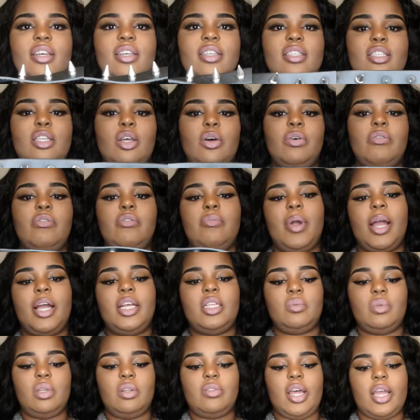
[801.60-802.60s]
So it
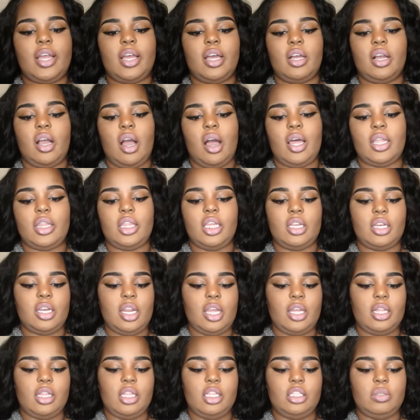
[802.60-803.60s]
reminds me of like a gothic
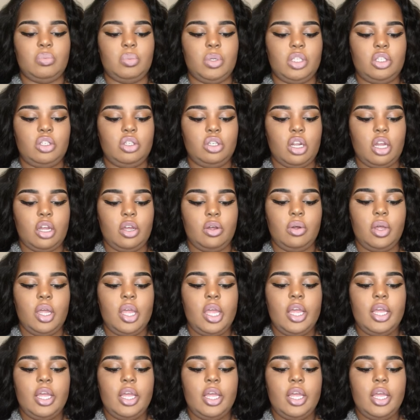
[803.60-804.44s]
necklace, but you know,